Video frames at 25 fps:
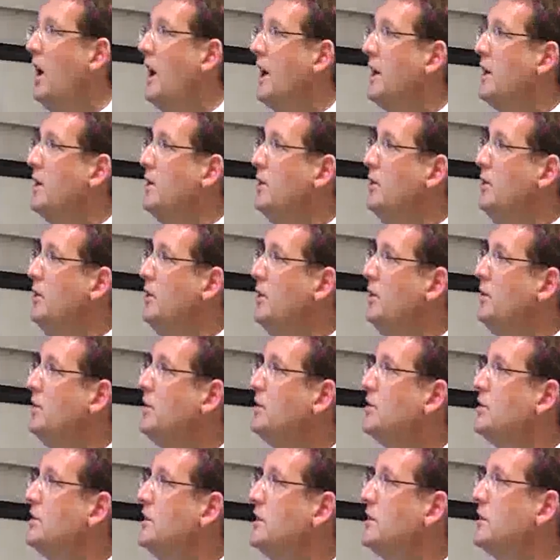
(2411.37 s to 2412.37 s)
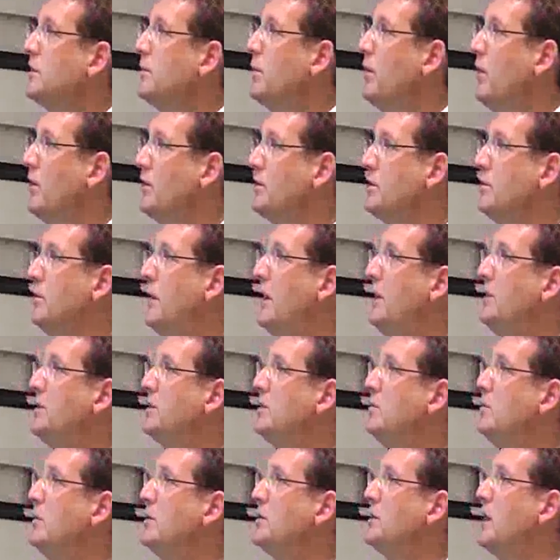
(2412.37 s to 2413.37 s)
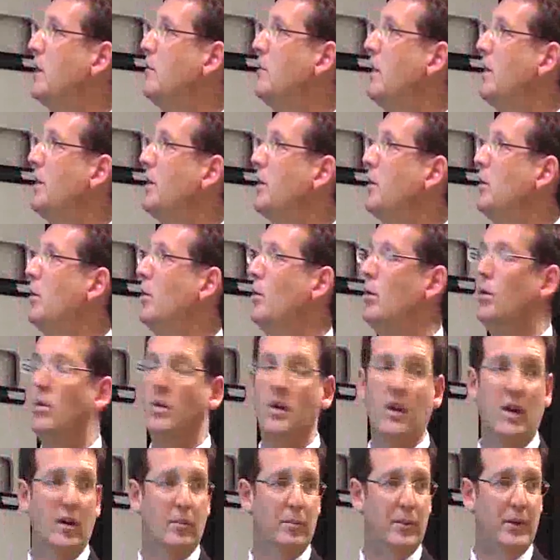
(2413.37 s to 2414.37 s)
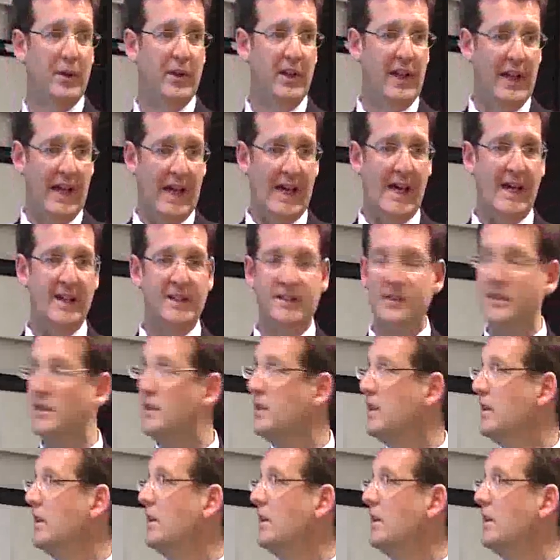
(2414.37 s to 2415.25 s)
I can use this approximation, which I'm going to call p hat,